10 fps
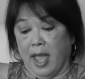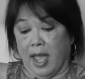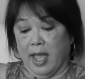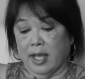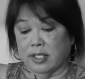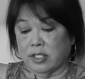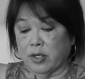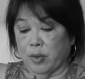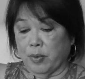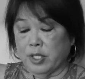And so
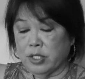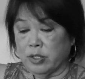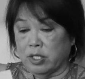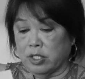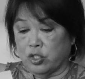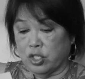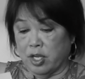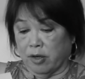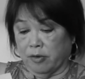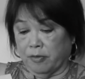I went to the
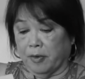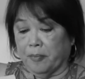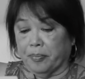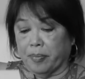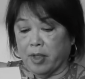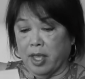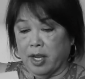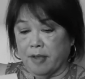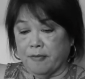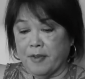shelf and
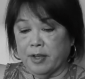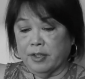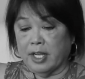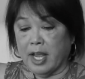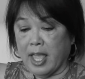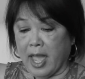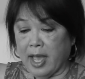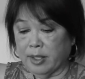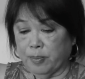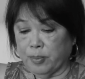I found that I
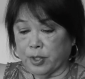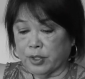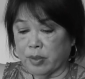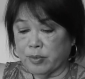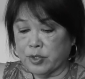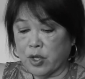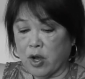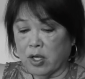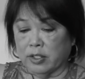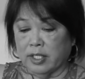had a book that was
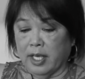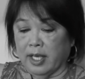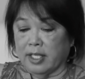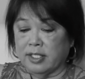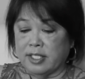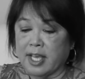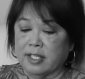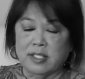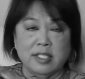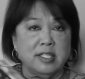called
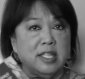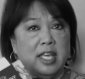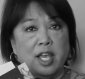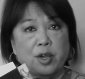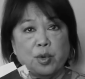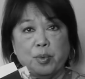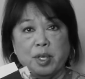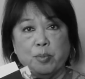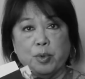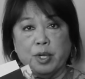Dance is the Air We
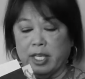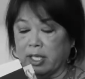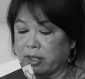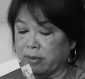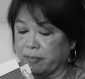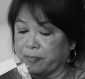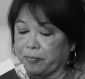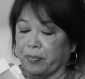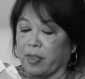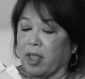Breathe.
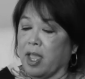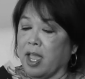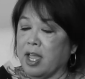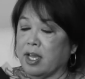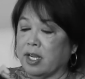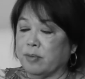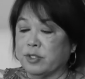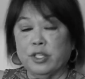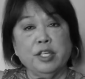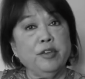And I
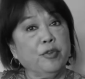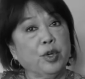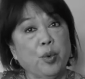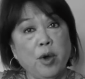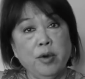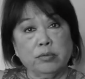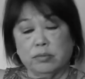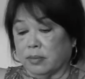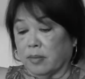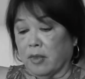was looking for a quote
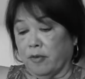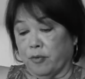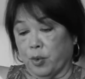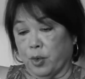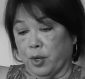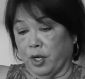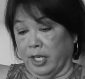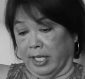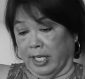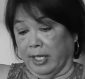for
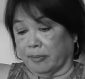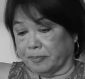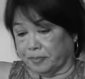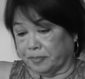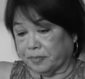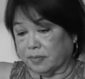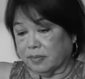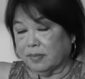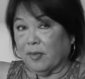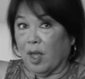Nikki,
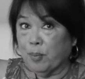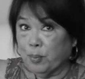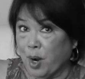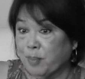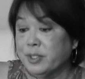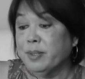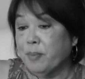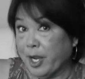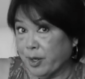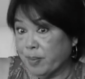prompted
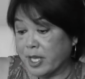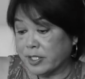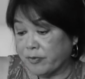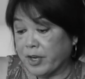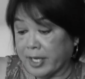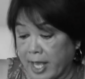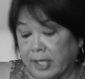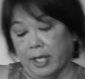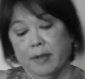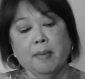by her best friend
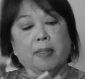Ella.